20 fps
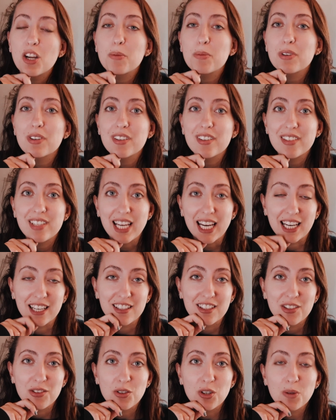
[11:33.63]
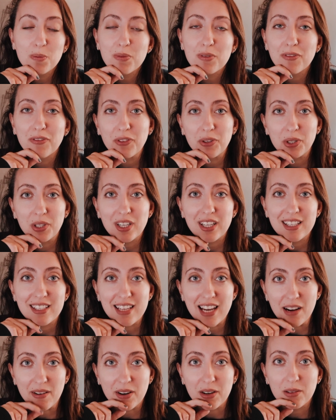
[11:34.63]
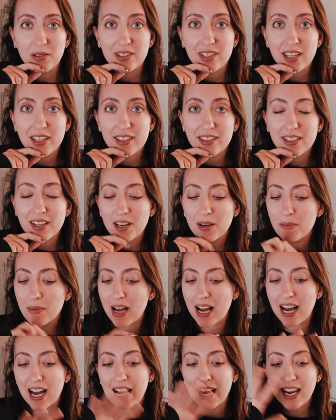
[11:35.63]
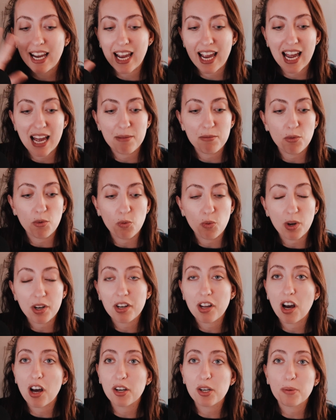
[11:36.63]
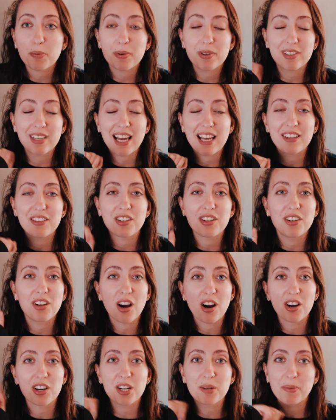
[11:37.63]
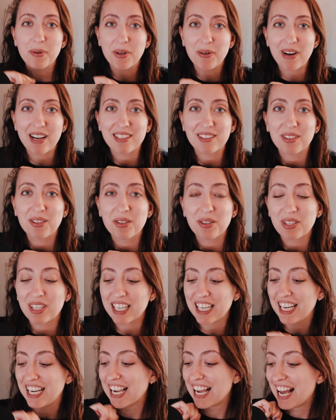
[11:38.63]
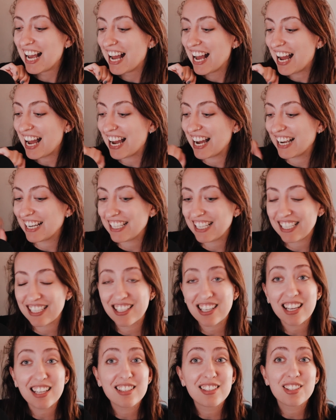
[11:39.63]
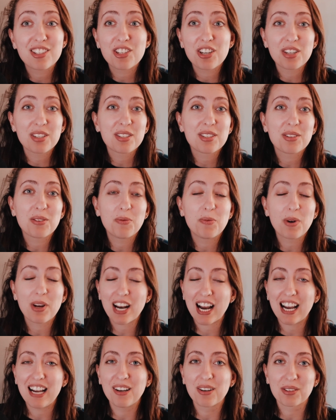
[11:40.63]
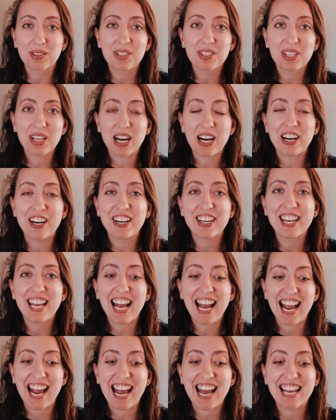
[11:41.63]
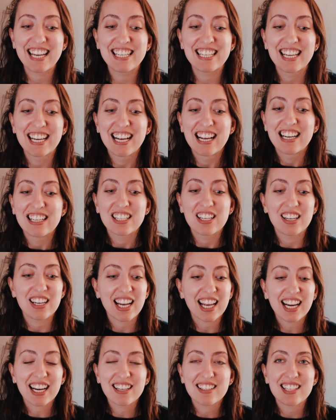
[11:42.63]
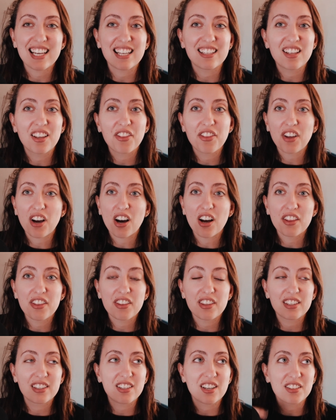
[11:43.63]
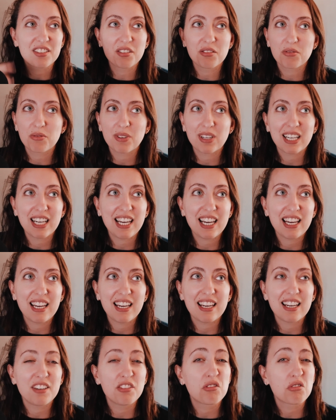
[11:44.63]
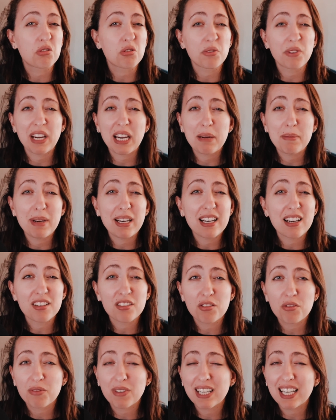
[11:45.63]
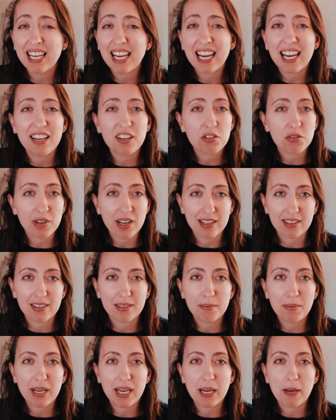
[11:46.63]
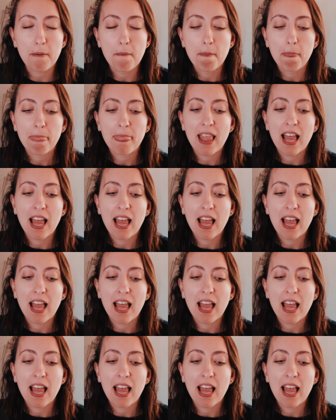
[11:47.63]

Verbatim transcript: Number six, your preferred tarot system. I am one hundred percent an R W S girly. Uh, it's, it's just what I learned on. And like I said, the Thoth doesn't really intrigue me, doesn't really interest me.